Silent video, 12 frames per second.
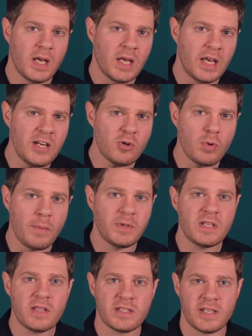
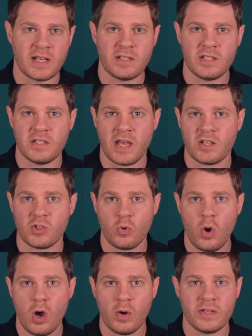Interrupting the sexist status
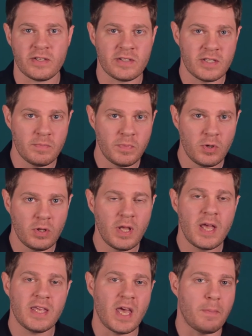quo is a simple
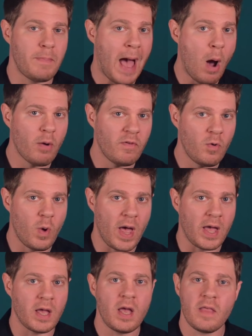yet powerful
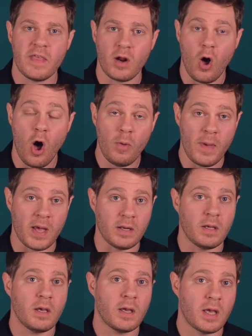way that all
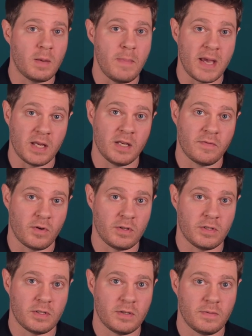men can make a
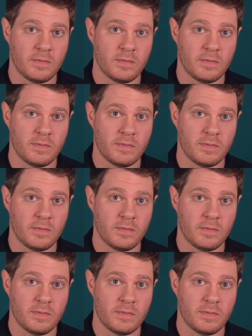difference.